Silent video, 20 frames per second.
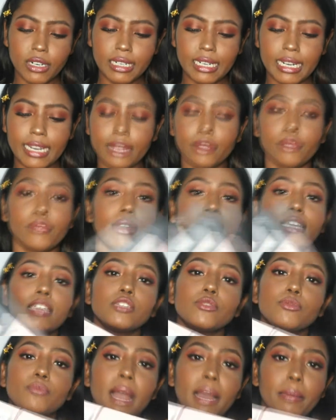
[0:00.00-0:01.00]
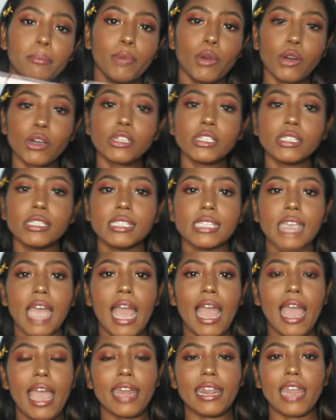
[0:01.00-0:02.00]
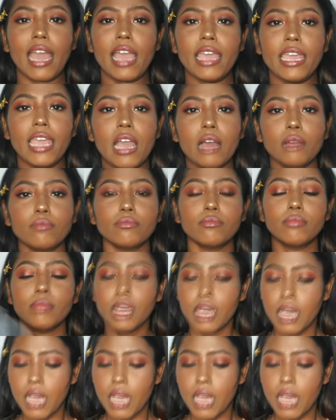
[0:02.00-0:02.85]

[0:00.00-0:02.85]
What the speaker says: Clay range by Pond's, and